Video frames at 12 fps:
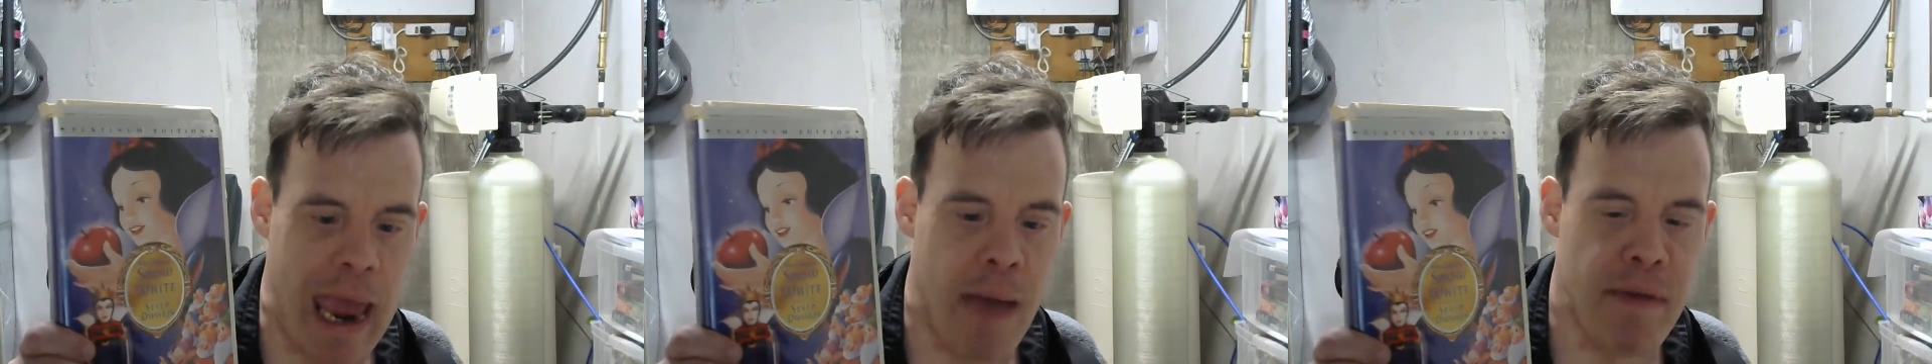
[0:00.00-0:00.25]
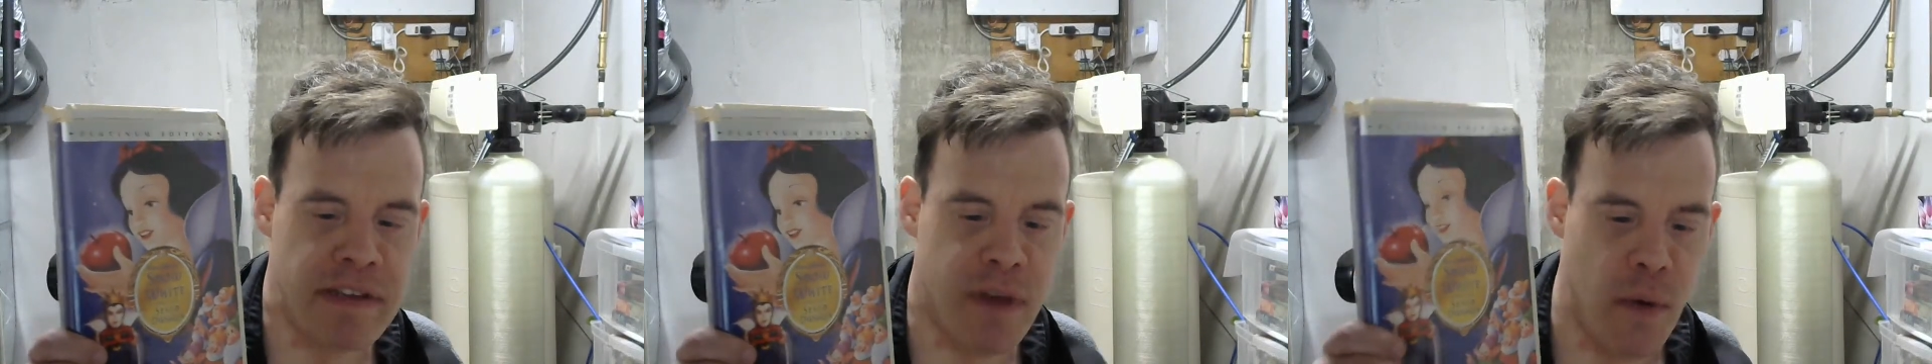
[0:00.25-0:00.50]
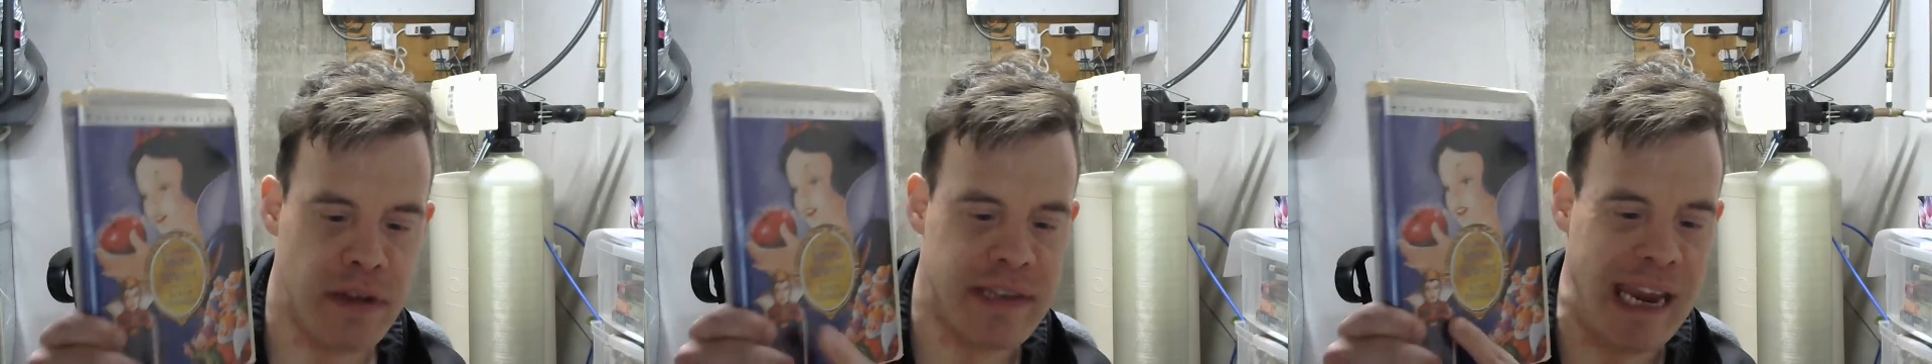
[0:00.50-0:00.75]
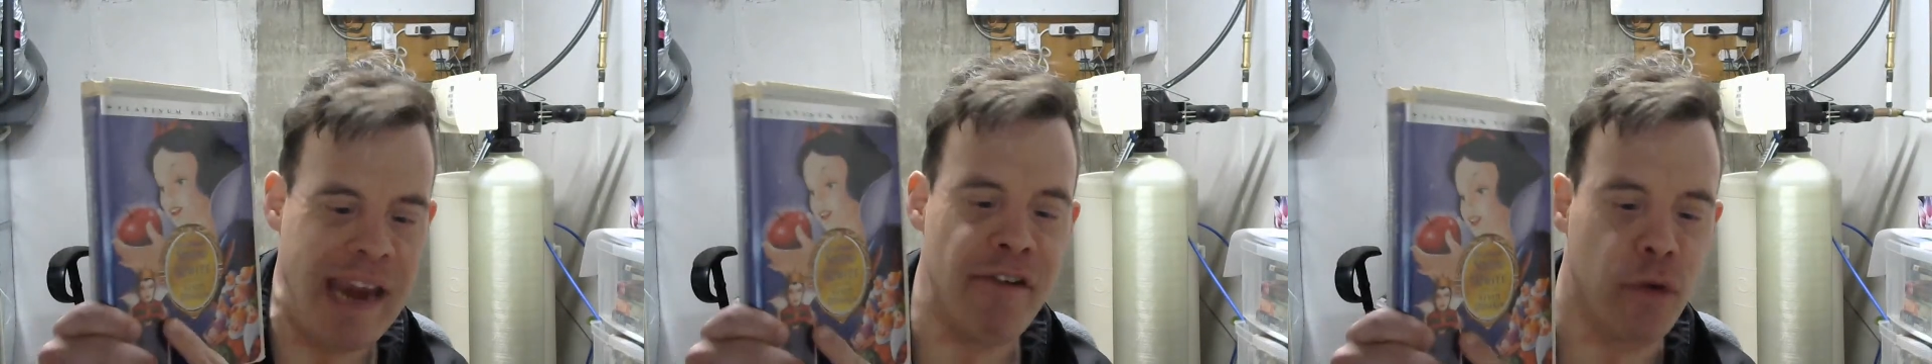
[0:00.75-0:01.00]
Emma Stone as
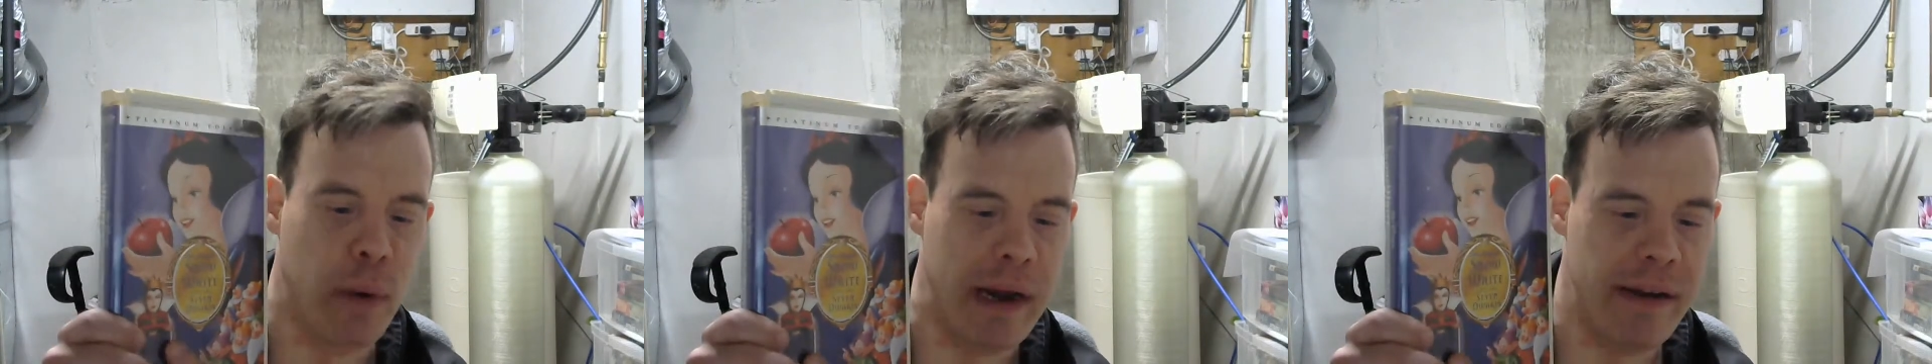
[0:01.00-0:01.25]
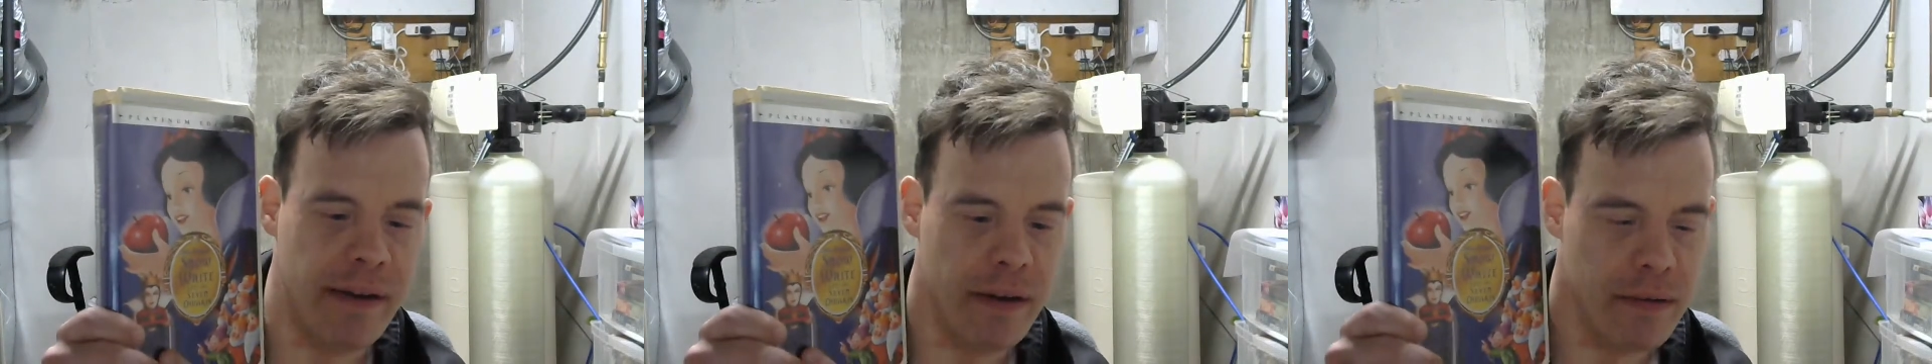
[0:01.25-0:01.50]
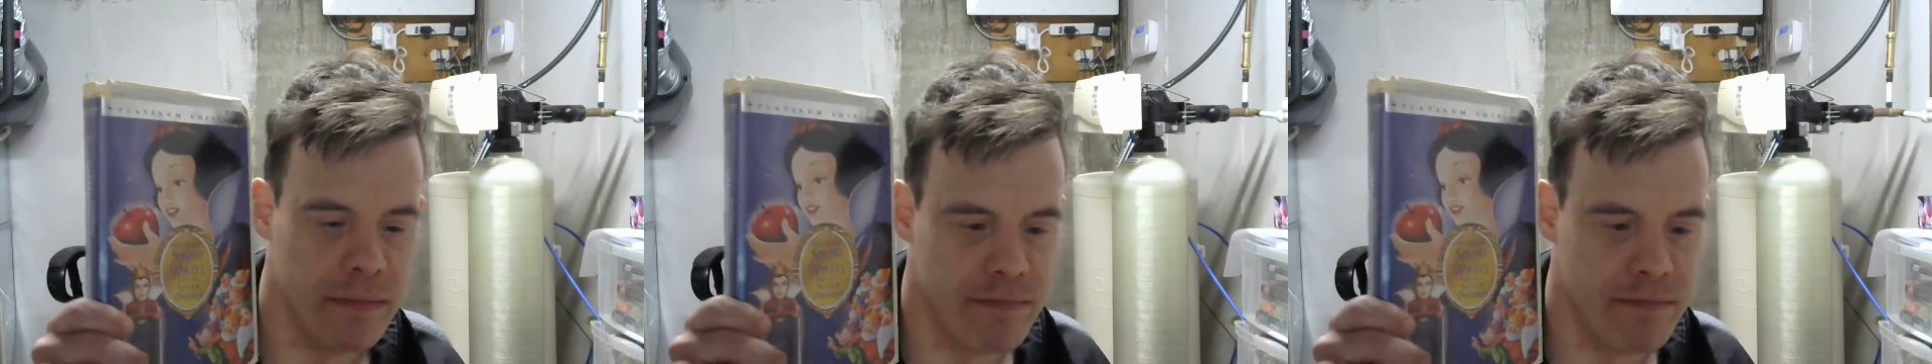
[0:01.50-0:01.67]
the Evil Queen.